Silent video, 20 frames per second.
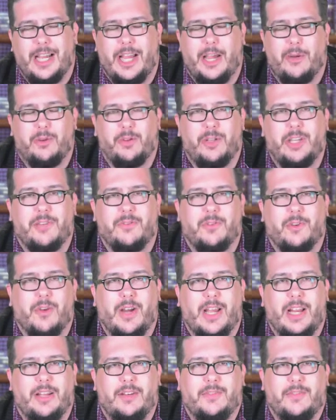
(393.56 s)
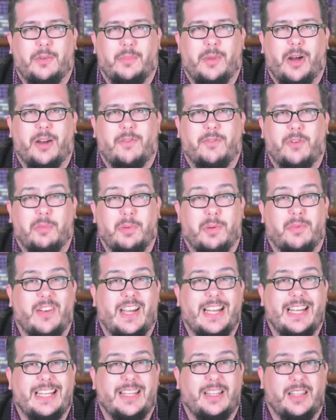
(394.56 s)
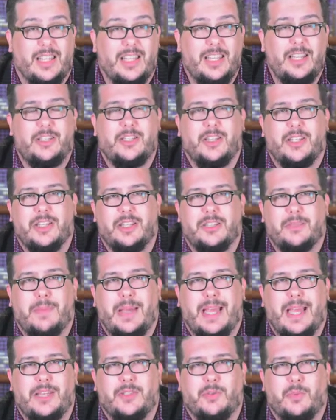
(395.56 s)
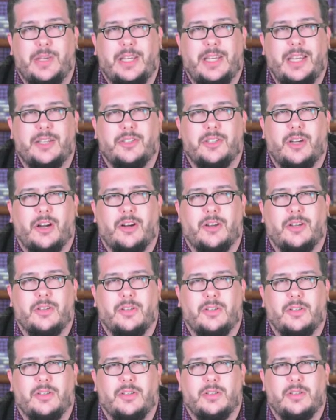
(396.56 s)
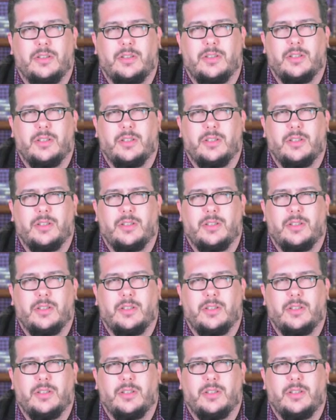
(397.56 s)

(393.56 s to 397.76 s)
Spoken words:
I will give credit to Mark for providing a link to this past weekend's article.